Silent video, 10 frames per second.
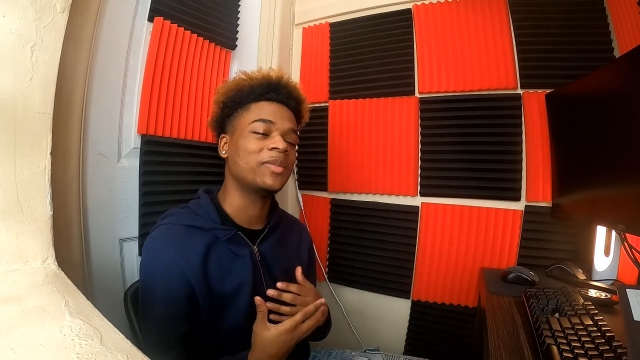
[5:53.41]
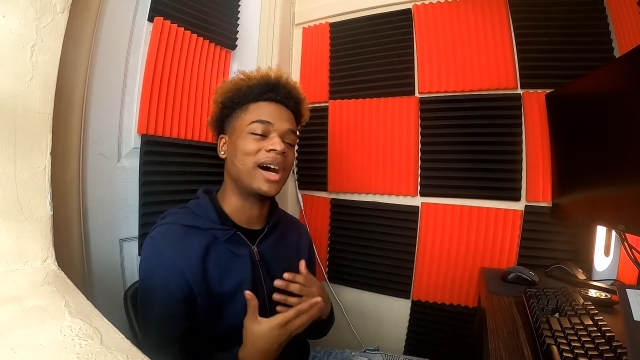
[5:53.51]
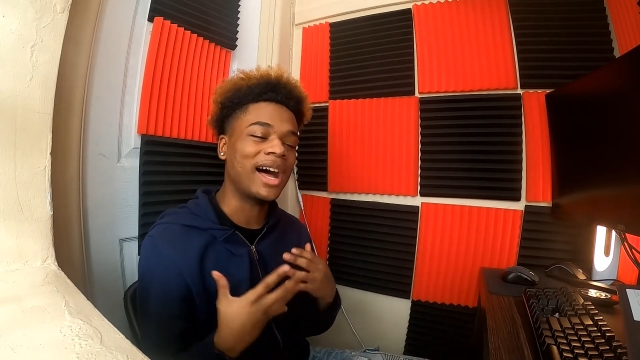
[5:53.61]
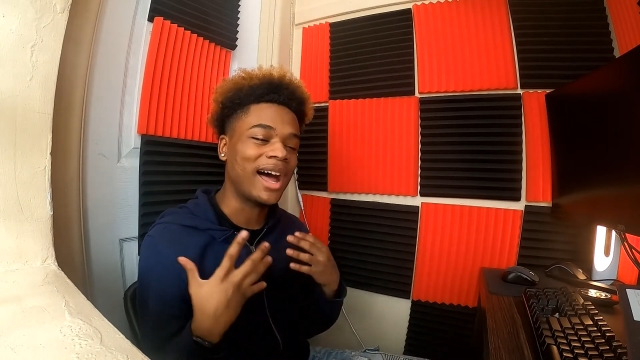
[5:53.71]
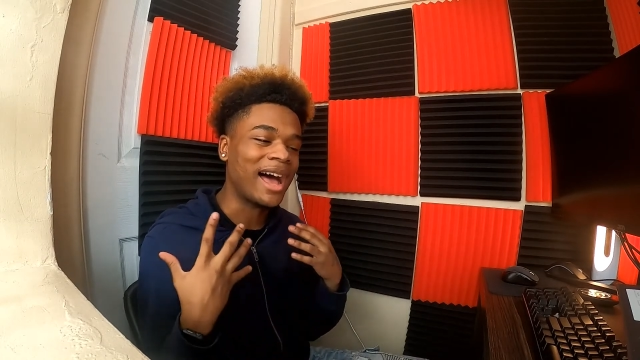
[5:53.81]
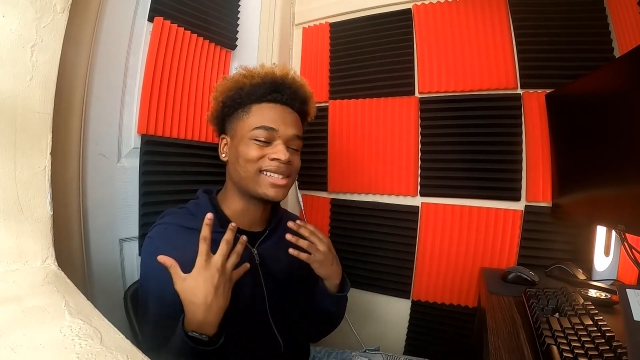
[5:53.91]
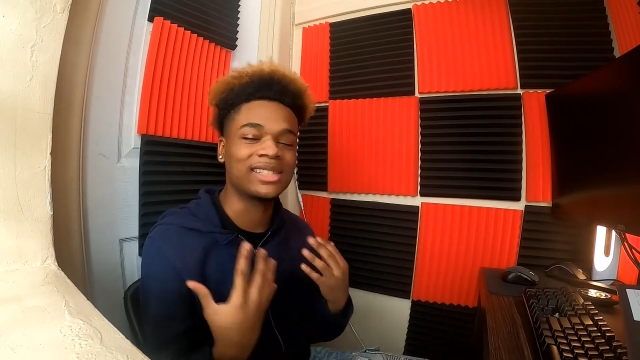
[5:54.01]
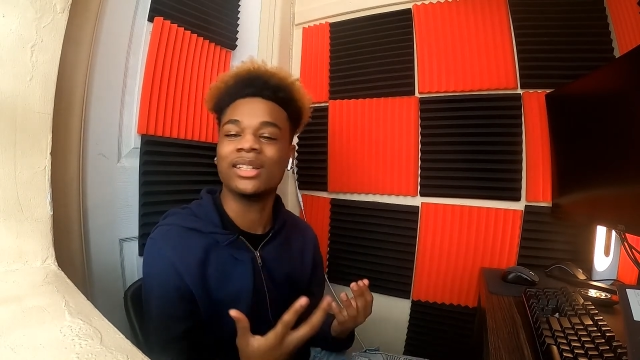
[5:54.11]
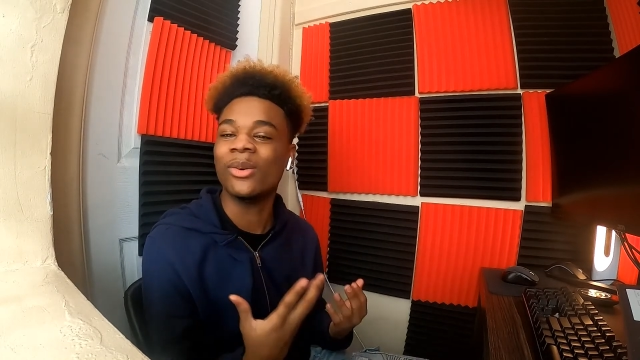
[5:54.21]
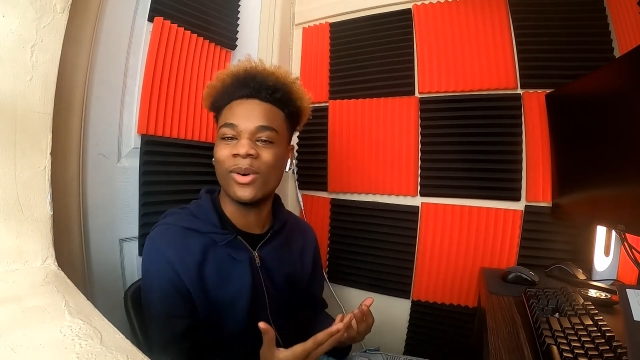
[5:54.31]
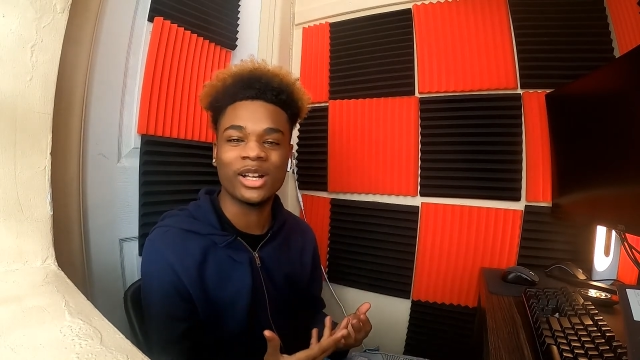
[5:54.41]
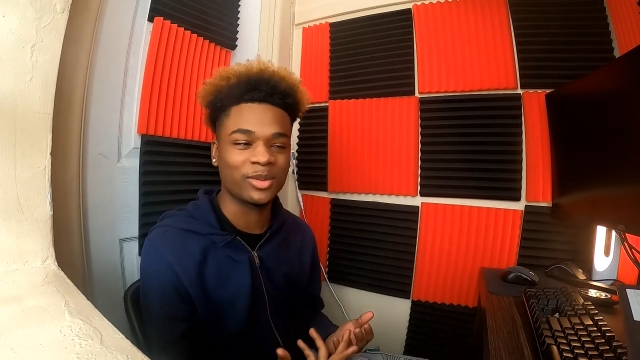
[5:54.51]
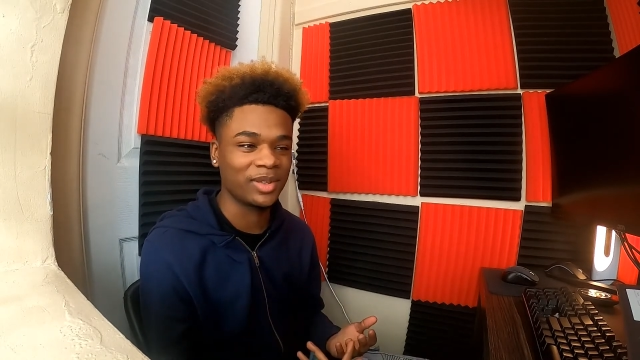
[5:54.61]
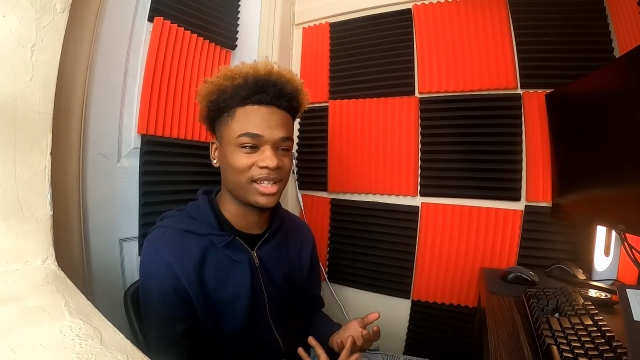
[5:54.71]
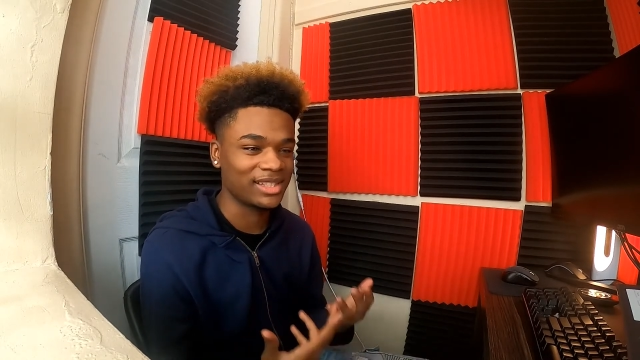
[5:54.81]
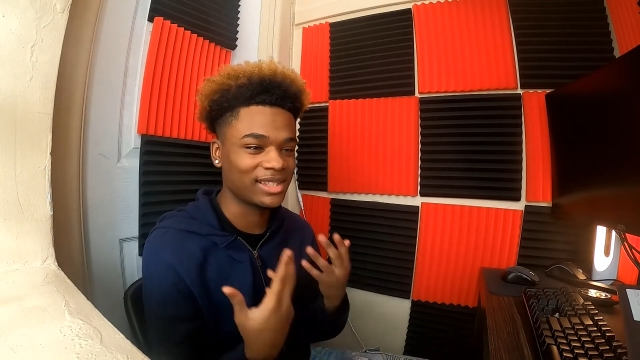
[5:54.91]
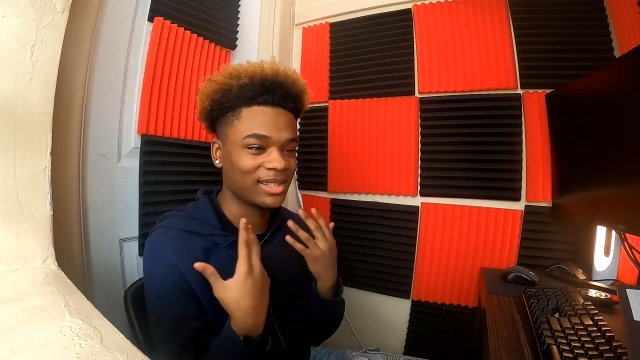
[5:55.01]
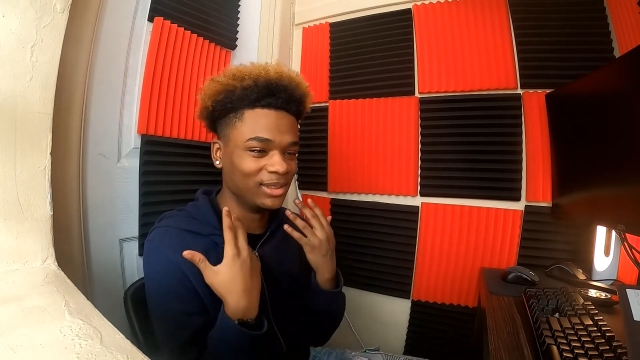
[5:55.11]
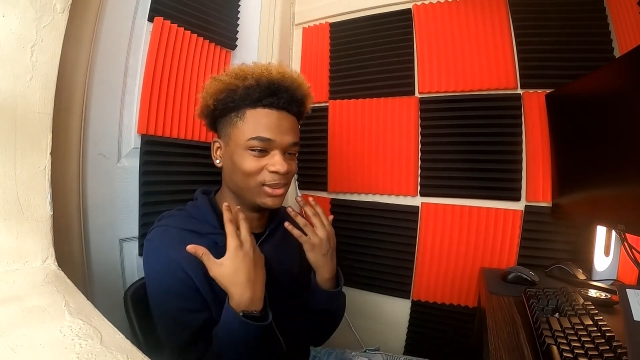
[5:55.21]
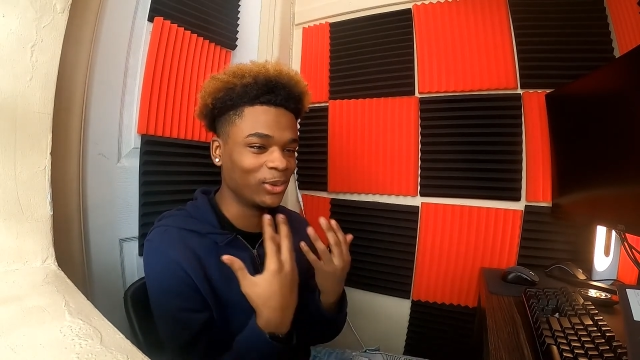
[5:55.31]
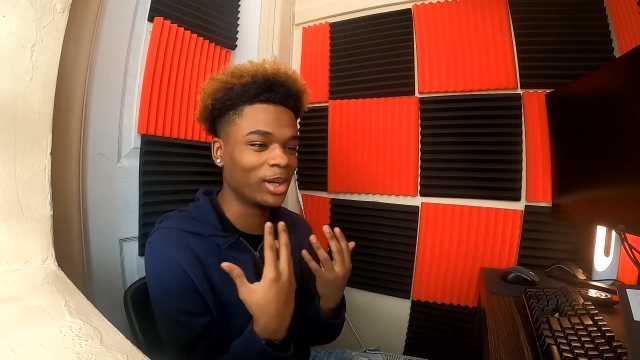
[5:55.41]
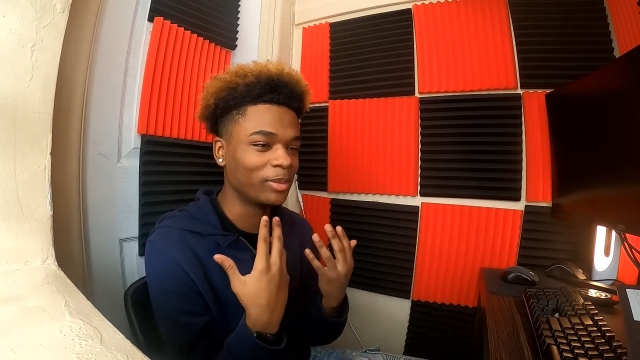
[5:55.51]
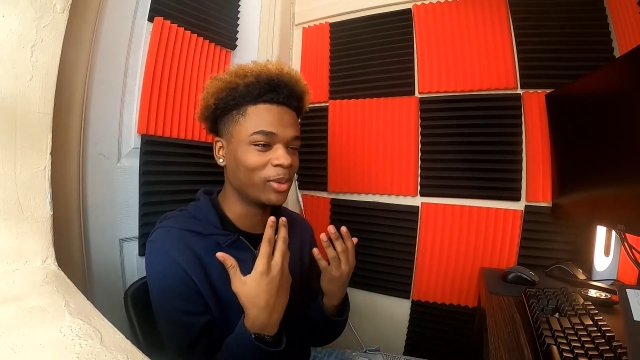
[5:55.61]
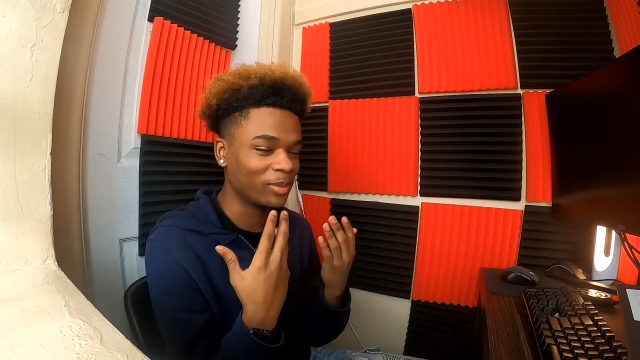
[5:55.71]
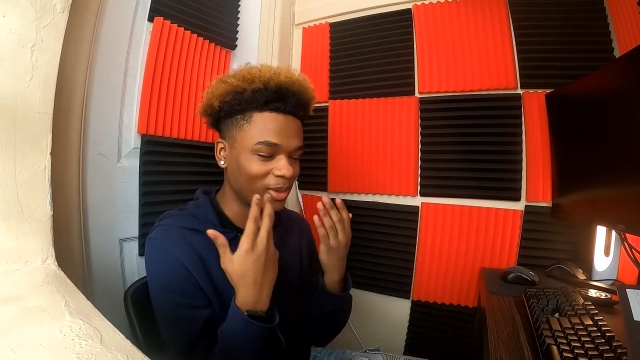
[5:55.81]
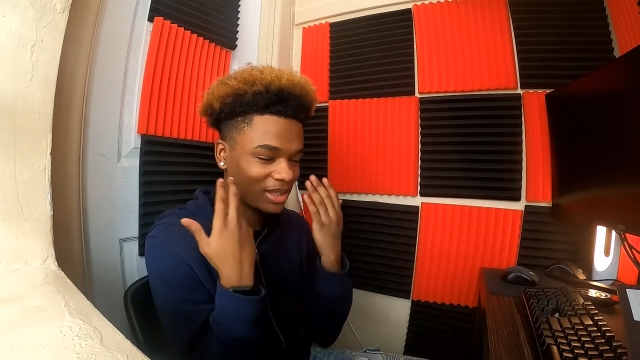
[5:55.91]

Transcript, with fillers: But I still watch it because it's enjoyable, bro.